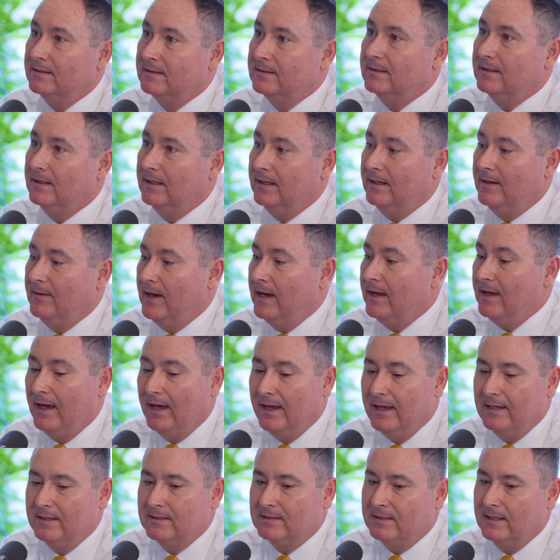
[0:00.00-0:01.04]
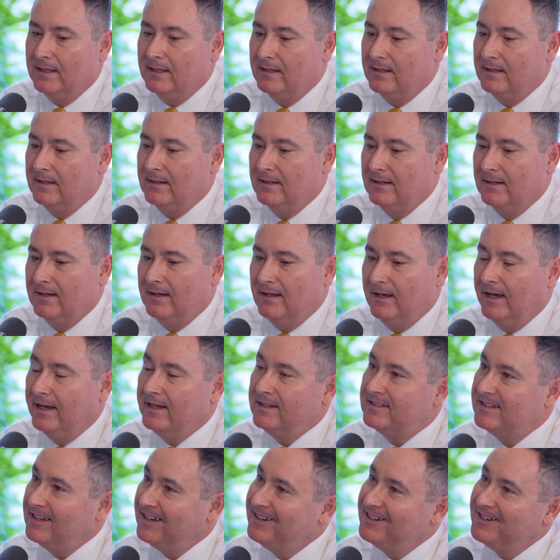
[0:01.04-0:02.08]
Yeah. I hate saying
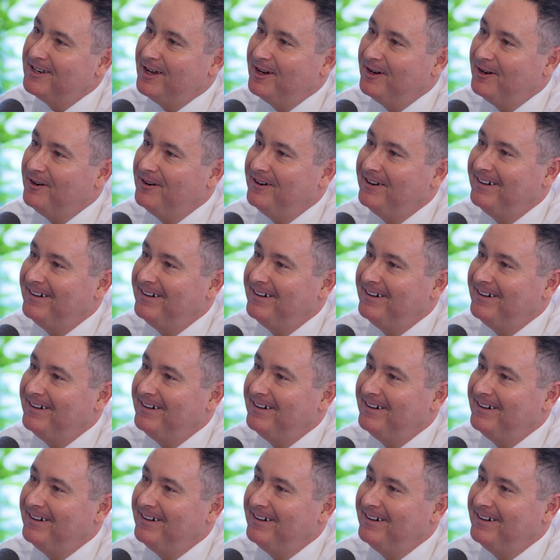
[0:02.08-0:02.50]
no.